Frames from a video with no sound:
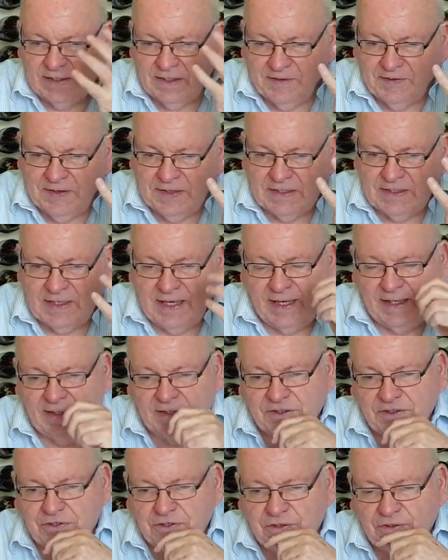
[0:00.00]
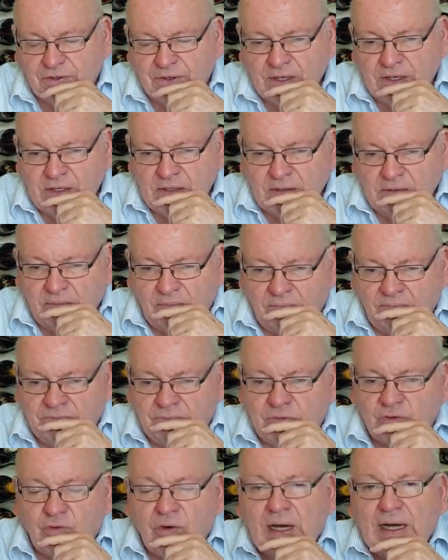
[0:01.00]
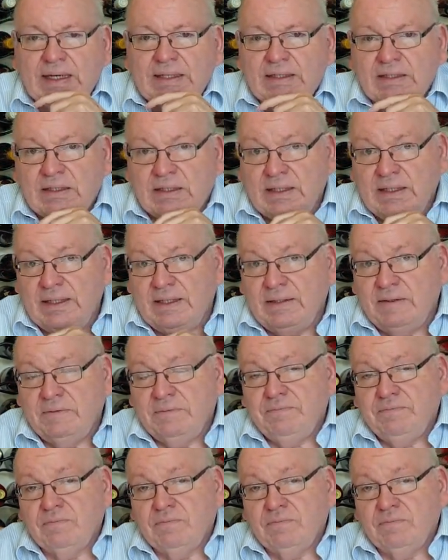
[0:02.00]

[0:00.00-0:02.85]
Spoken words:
and then taken to Ryan